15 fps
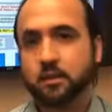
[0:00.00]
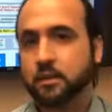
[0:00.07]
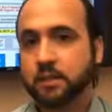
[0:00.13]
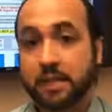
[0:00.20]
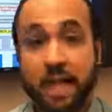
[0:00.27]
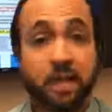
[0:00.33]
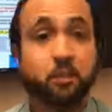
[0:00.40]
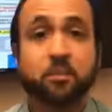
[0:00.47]

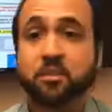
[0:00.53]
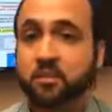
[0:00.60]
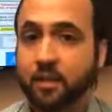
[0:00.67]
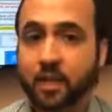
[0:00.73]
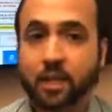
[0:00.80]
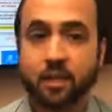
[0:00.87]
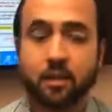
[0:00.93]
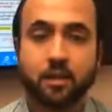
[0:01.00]
not a
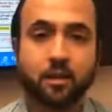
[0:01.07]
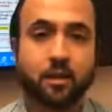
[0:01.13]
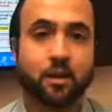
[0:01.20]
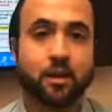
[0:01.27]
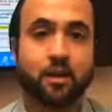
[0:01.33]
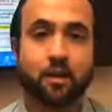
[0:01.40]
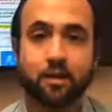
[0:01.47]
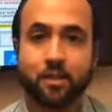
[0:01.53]
mistake.
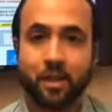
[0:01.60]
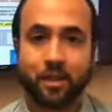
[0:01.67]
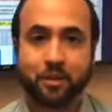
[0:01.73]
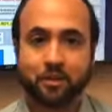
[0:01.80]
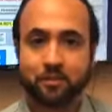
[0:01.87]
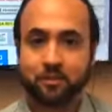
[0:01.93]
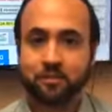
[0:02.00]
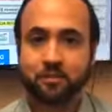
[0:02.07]
Uh, that
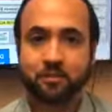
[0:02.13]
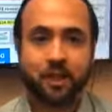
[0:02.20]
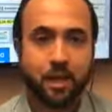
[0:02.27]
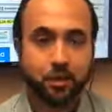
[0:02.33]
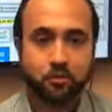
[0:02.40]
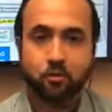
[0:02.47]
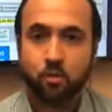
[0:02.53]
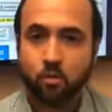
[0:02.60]
is
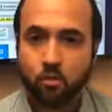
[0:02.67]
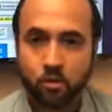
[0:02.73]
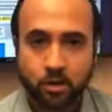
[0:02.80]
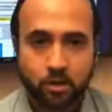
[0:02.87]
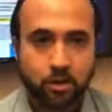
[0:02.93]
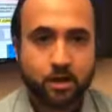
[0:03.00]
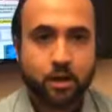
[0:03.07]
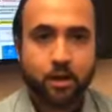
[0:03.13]
not a joke.
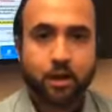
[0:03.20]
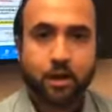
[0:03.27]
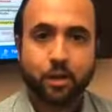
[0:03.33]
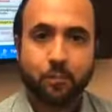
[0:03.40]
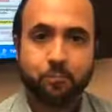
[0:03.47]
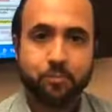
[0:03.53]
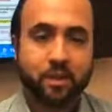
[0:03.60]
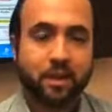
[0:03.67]

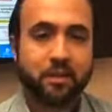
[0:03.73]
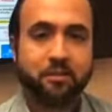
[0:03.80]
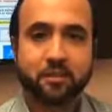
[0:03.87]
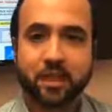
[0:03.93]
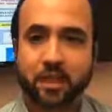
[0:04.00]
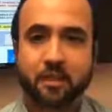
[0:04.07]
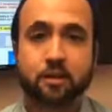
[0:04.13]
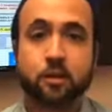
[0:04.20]
Um, that is
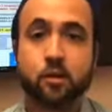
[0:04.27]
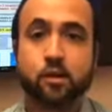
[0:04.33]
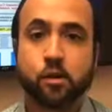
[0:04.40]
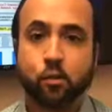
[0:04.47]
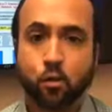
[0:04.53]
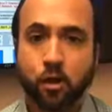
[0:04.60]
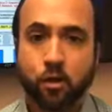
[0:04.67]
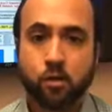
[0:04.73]
not a
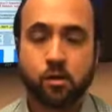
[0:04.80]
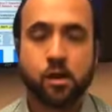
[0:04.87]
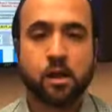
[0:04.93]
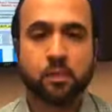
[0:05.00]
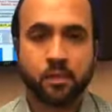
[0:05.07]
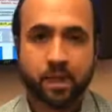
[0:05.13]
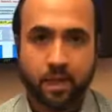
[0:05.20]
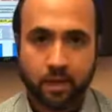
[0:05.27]
clerical error,
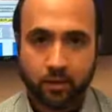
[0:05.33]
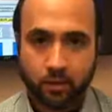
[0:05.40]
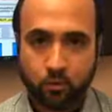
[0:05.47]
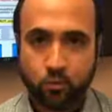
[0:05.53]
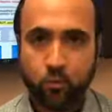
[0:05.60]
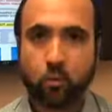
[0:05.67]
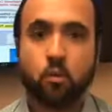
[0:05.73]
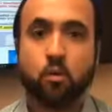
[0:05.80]
and that is
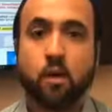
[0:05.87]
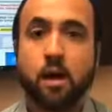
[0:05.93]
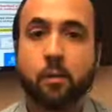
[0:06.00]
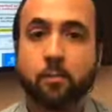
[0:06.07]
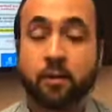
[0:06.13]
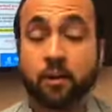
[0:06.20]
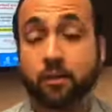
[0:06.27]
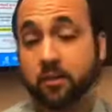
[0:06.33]
what will
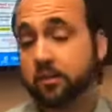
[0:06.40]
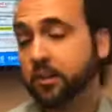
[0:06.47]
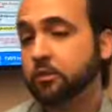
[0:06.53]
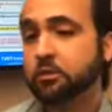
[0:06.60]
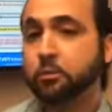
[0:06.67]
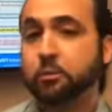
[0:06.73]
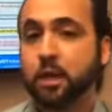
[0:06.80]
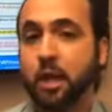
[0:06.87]
happen. And that's
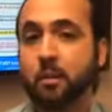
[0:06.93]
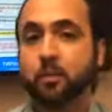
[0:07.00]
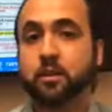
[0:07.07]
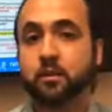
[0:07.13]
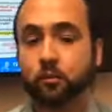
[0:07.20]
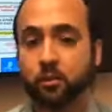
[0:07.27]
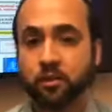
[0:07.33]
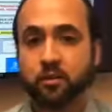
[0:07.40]
actually what
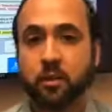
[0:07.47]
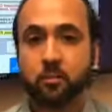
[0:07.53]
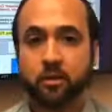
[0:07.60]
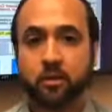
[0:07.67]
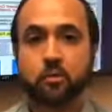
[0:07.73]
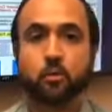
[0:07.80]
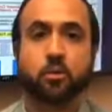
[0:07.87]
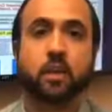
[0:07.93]
happened. What is
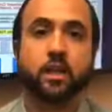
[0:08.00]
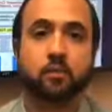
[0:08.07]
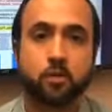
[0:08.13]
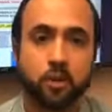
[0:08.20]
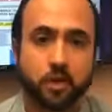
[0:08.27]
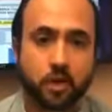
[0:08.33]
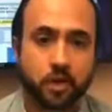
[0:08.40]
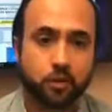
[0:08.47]
happening to a lot of
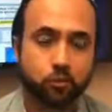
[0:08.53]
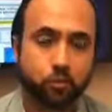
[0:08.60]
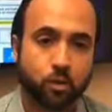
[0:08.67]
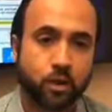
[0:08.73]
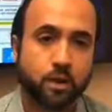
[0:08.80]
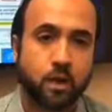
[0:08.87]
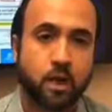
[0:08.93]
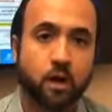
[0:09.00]
our clients
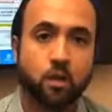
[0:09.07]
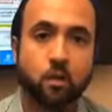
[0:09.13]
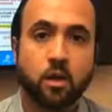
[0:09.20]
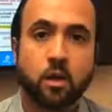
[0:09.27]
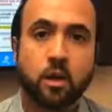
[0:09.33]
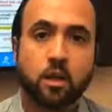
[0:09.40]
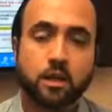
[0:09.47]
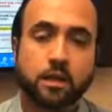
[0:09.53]
right now
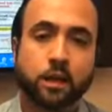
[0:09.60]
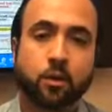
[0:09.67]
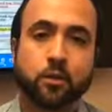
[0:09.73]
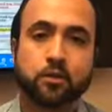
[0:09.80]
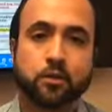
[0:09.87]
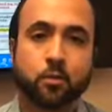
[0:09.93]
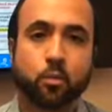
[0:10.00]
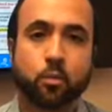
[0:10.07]
in
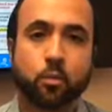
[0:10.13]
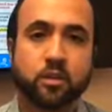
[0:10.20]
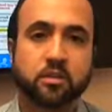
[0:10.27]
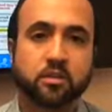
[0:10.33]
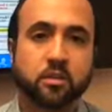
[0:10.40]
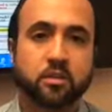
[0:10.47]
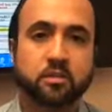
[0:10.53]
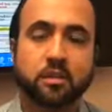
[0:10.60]
areas that were
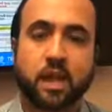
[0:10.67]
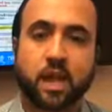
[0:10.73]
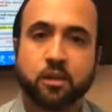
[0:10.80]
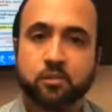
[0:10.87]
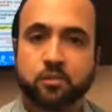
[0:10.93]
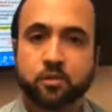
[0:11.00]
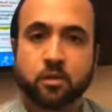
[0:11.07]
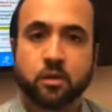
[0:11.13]
reassessed
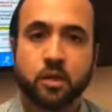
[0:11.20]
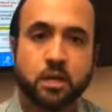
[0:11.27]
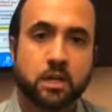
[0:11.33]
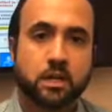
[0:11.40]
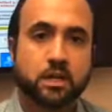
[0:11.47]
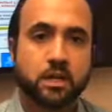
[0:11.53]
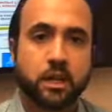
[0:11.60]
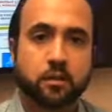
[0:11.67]
last year.
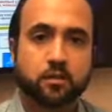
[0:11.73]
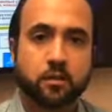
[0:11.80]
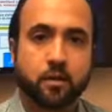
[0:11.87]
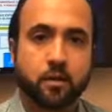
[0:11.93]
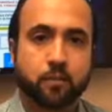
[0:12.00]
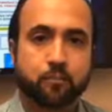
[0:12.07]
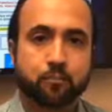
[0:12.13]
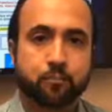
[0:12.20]
A lot of
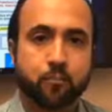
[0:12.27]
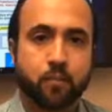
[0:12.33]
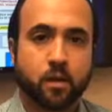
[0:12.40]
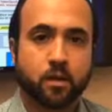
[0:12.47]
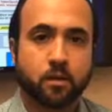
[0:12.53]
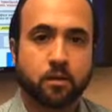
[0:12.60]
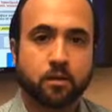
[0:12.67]
um, uh,